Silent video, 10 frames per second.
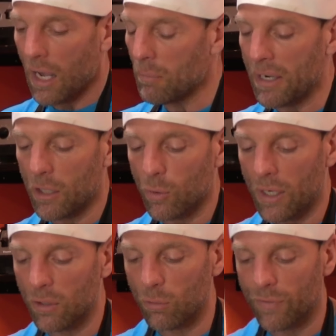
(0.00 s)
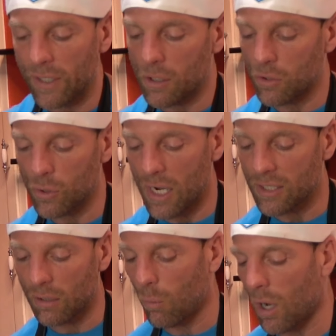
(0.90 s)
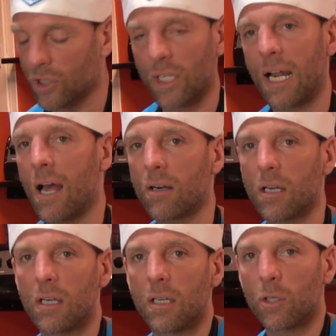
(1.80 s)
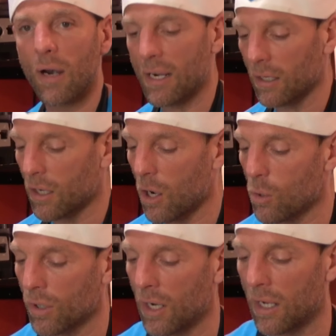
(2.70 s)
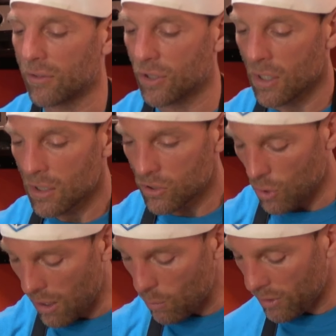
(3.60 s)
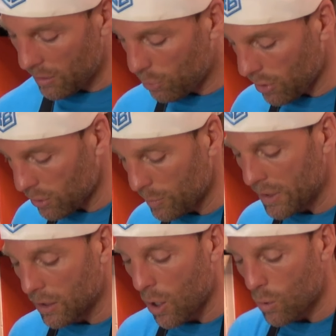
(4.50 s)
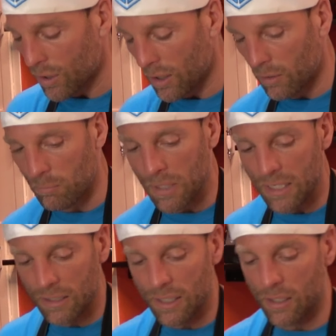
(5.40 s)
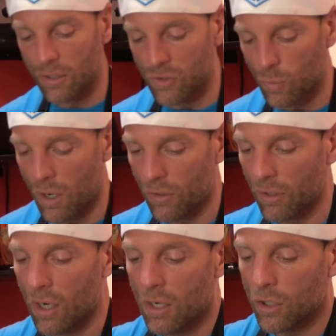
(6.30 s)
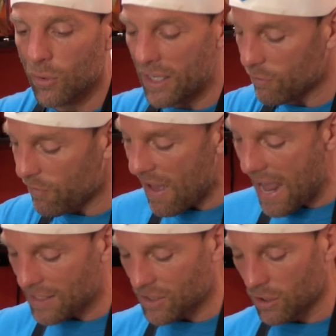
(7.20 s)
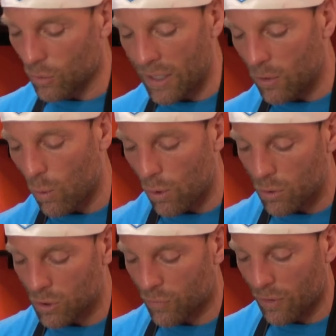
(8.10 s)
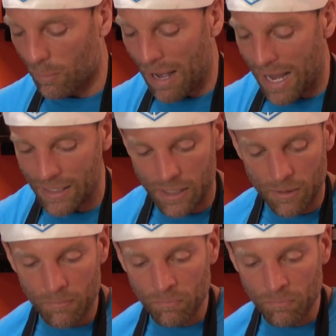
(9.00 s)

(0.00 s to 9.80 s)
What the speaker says: I made a great little video you guys can watch on how to crack a coconut. So I wanted to put a little bit of coconut meat in here as well. They're great fats and great oils for the body.